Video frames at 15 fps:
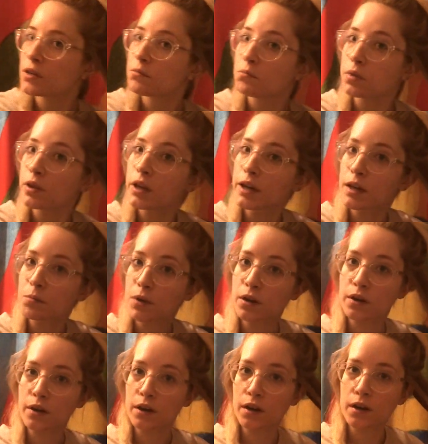bloody
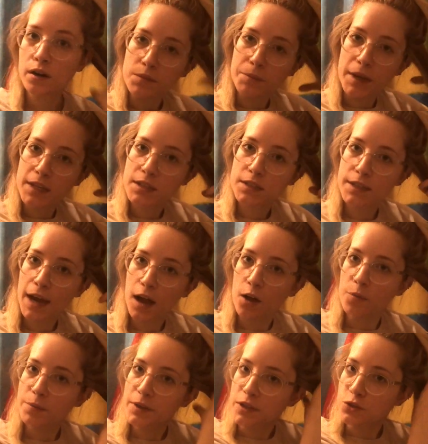murder. My
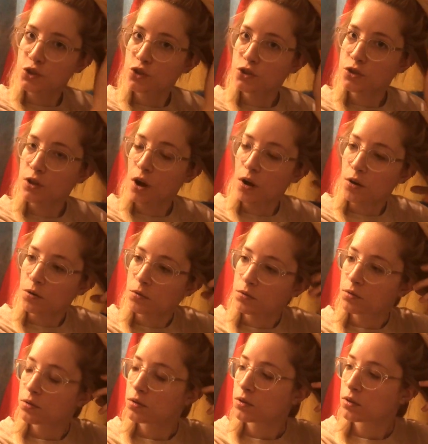scalp is so
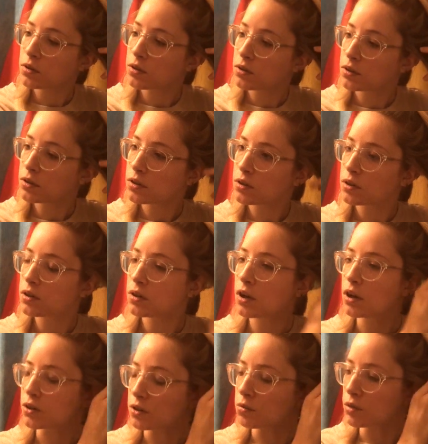
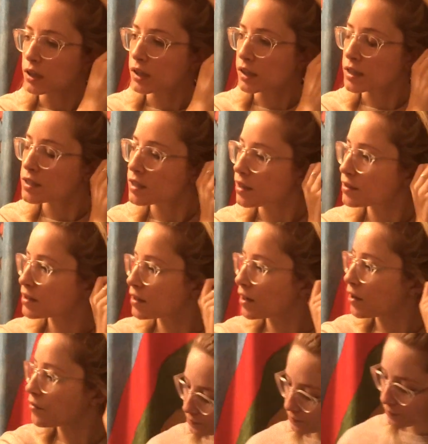annoyingly
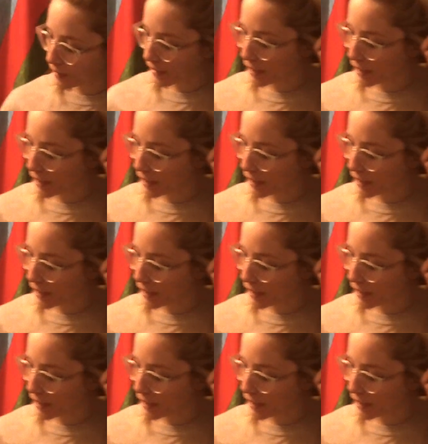sensitive. Like,